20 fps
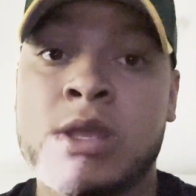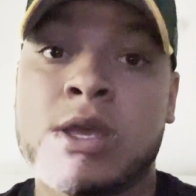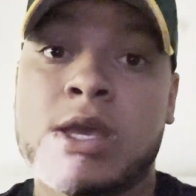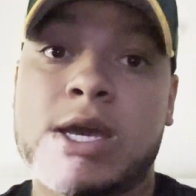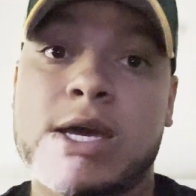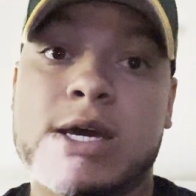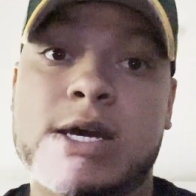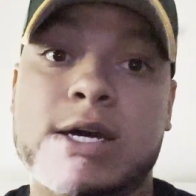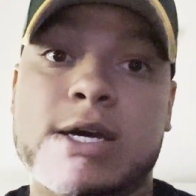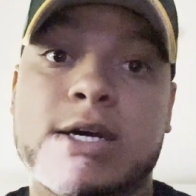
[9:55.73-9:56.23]

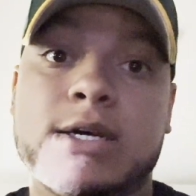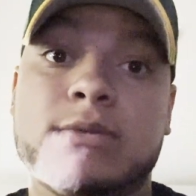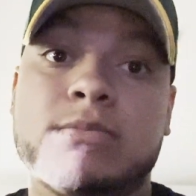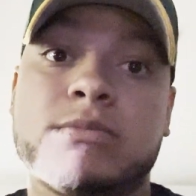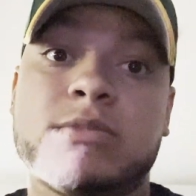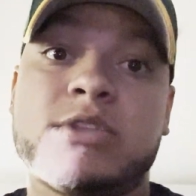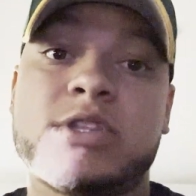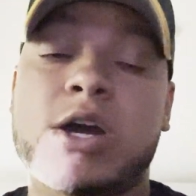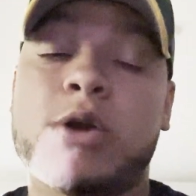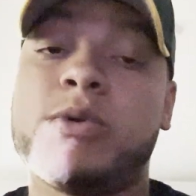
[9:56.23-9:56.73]

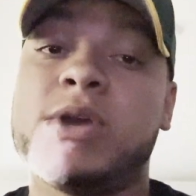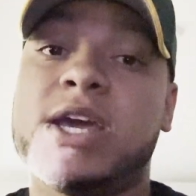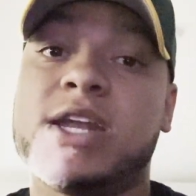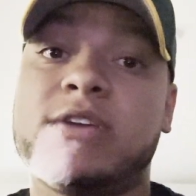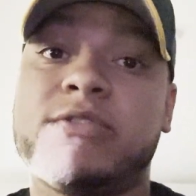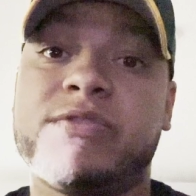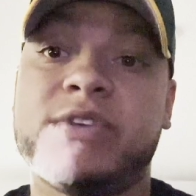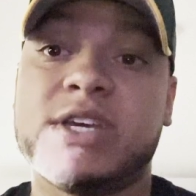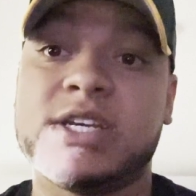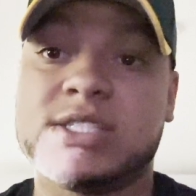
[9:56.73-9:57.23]
Um, thought we had
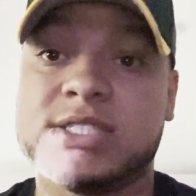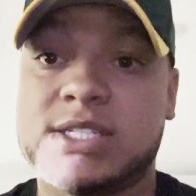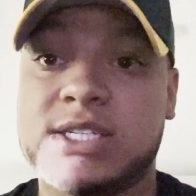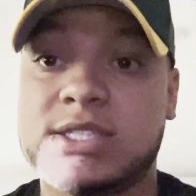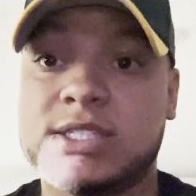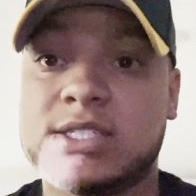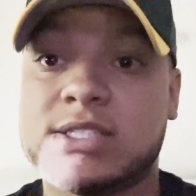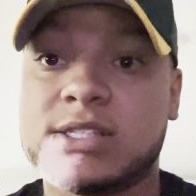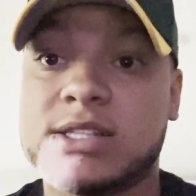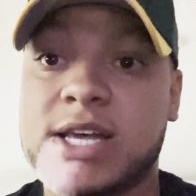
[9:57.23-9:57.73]
it fixed
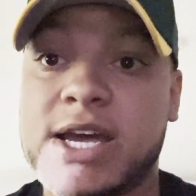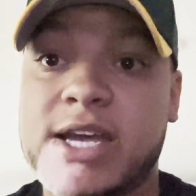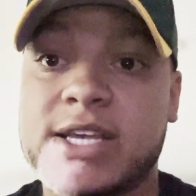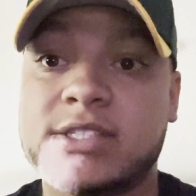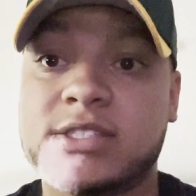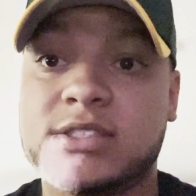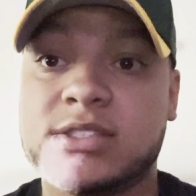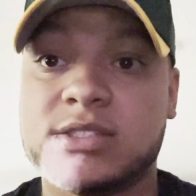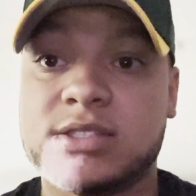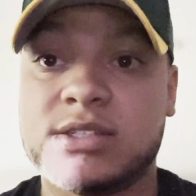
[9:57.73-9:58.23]
in this
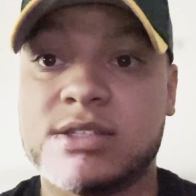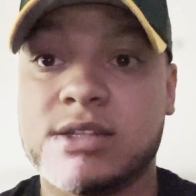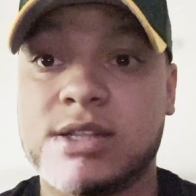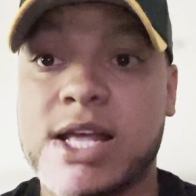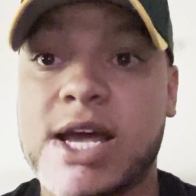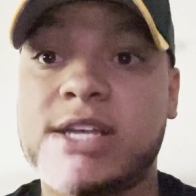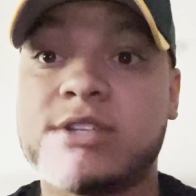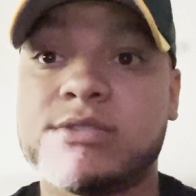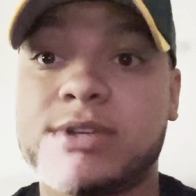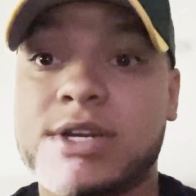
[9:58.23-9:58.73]
last
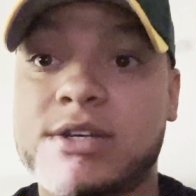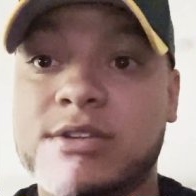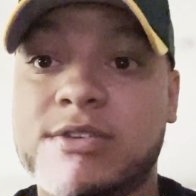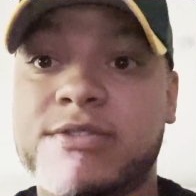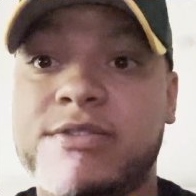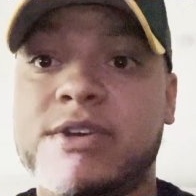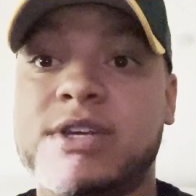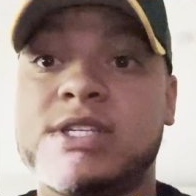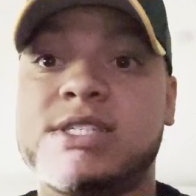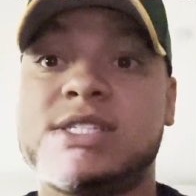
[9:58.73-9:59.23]
last round of
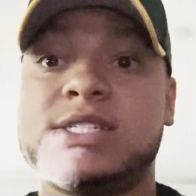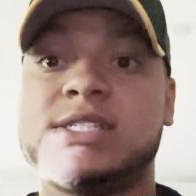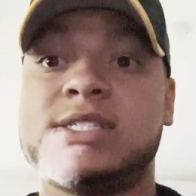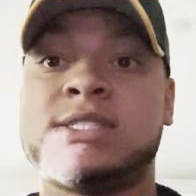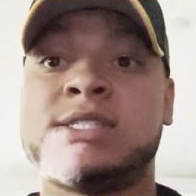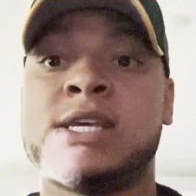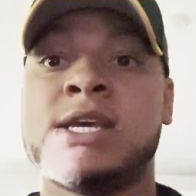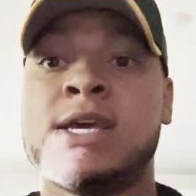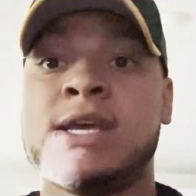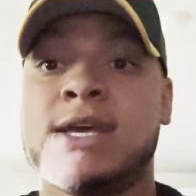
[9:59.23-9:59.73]

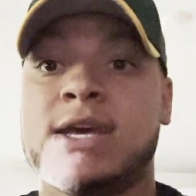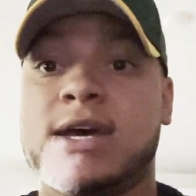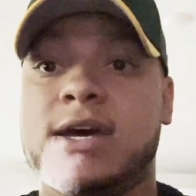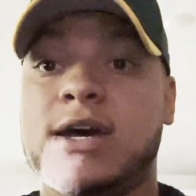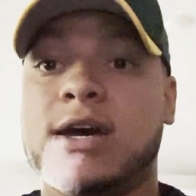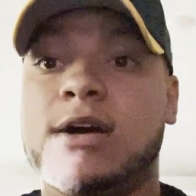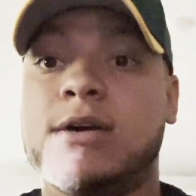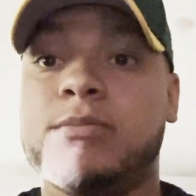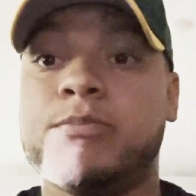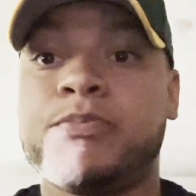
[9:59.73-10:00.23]
fixes
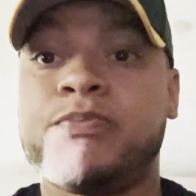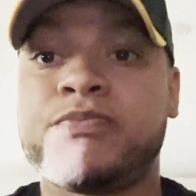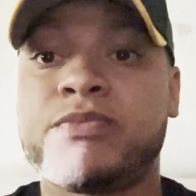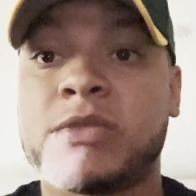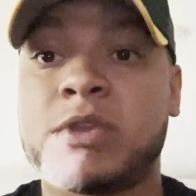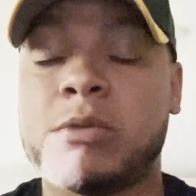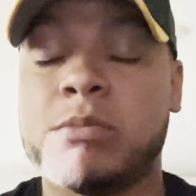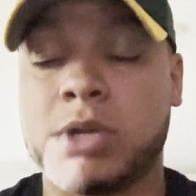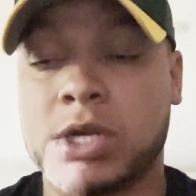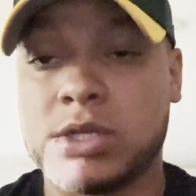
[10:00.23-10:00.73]
um,
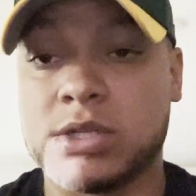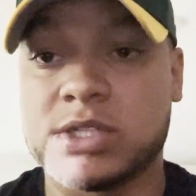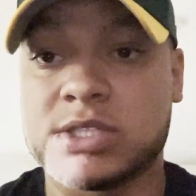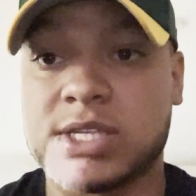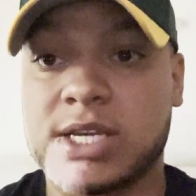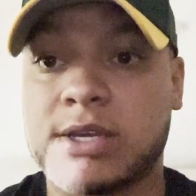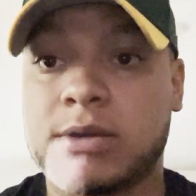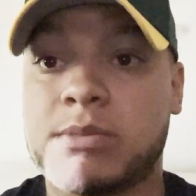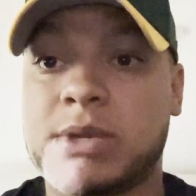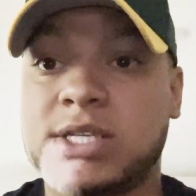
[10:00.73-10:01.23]
but it looks
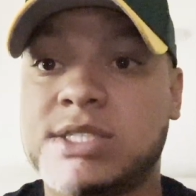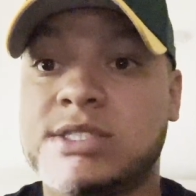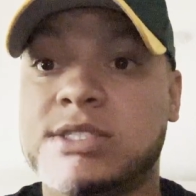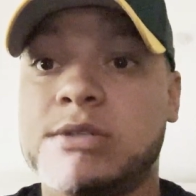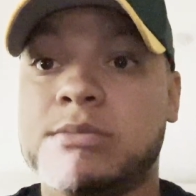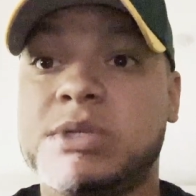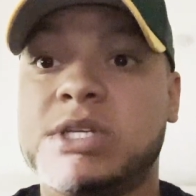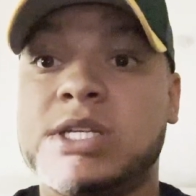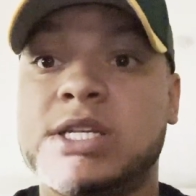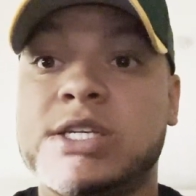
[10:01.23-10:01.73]
like it might
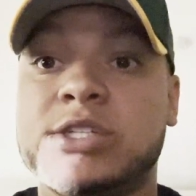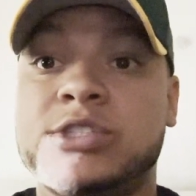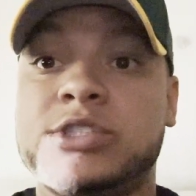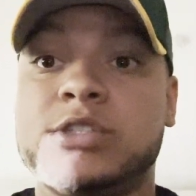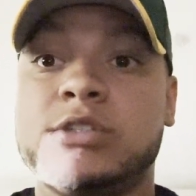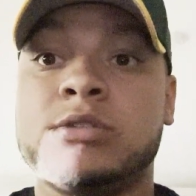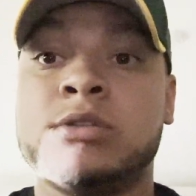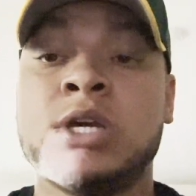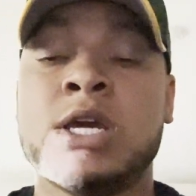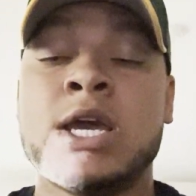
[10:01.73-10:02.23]
still be an
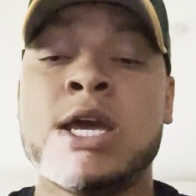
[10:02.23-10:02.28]
issue.